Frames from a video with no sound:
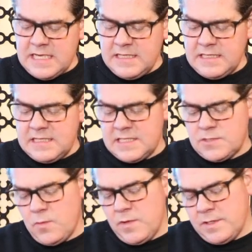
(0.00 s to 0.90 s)
say that
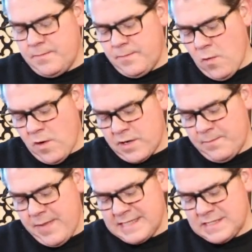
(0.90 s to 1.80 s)
this would
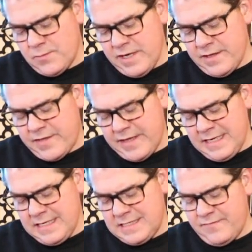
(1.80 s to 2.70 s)
work best with,
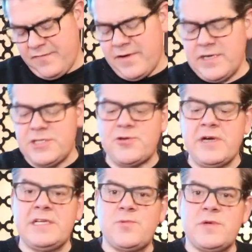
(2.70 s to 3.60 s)
it's very
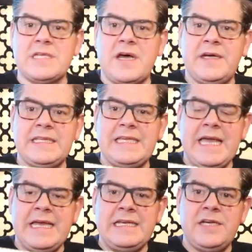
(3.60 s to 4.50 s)
strange what's on the
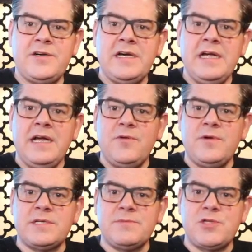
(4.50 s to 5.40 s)
can here,
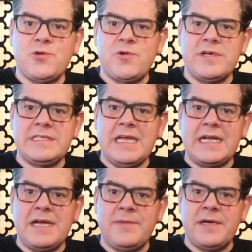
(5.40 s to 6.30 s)
which I'm sure is
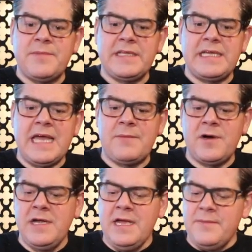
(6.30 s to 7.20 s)
not coming up on the
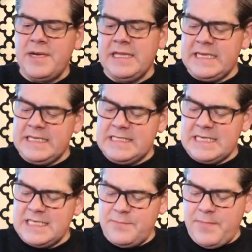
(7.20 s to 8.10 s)
camera, but it, like, it
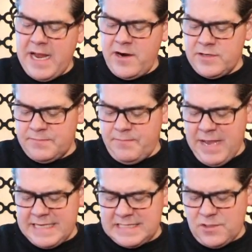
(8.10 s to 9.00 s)
says it pairs
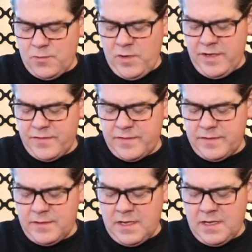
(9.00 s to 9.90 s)
best with
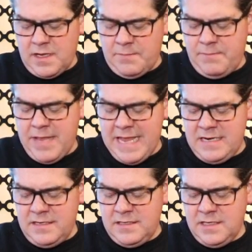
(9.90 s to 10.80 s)
a
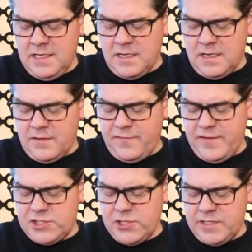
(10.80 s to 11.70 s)
bed, a
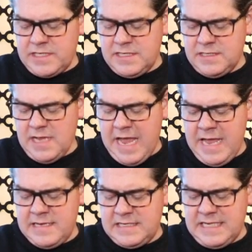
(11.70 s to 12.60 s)
fish hook,
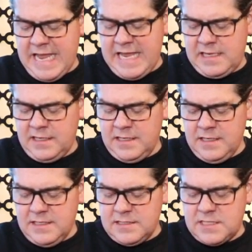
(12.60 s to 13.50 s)
and cake.
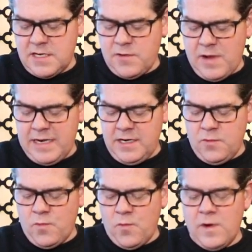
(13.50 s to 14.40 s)
So I don't know
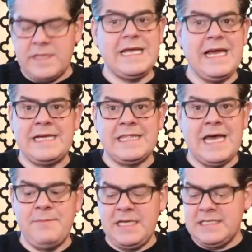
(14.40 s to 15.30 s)
what the heck
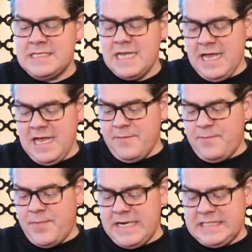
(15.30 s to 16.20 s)
that means,
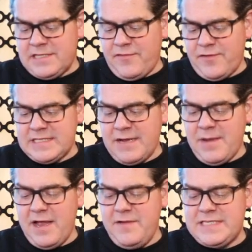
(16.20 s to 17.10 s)
but it's the first time
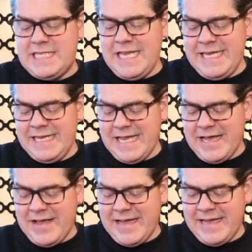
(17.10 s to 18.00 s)
I've seen
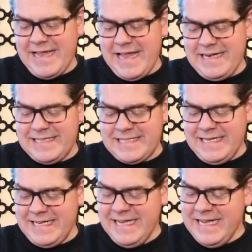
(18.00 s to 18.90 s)

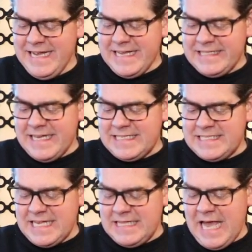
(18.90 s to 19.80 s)
anything that
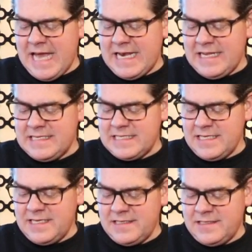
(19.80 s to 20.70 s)
said that. I
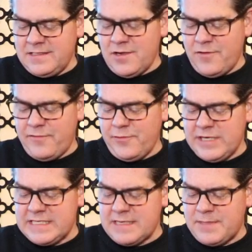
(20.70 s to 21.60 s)
see no food
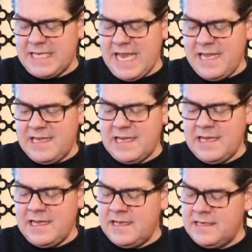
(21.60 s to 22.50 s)
except the cake,
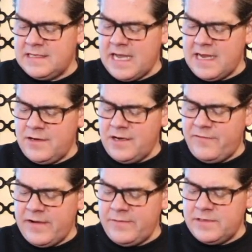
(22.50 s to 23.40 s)
and I don't know
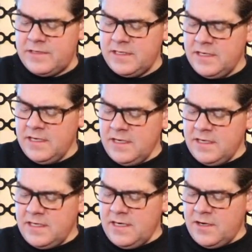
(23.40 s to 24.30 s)
if I would,
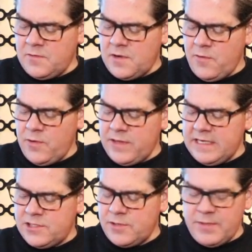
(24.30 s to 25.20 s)
you know, go with
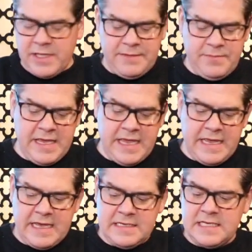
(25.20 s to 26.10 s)
a triple
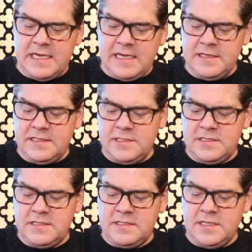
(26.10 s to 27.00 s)
IPA as a,
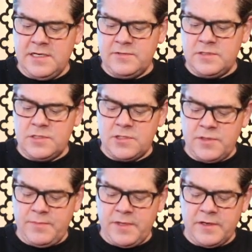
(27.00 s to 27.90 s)
you know,
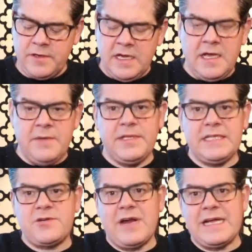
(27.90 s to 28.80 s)
dessert beer. But
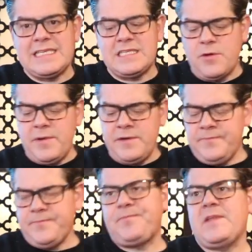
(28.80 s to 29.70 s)
let's crack this open
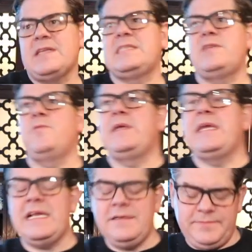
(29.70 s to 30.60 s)
and see what we
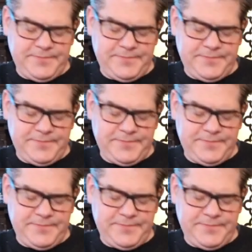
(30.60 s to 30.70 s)
get.